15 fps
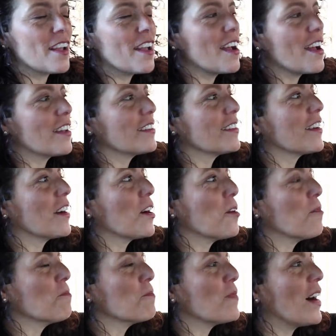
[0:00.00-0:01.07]
and
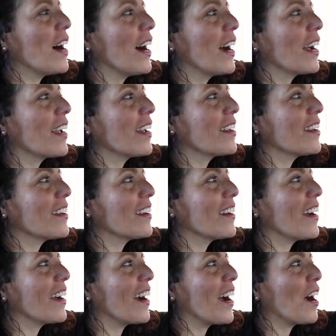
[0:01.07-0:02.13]

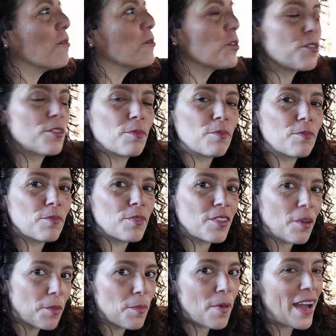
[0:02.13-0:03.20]
I'm doing some of
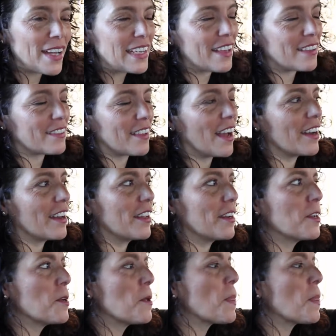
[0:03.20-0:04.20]
the podcast on it,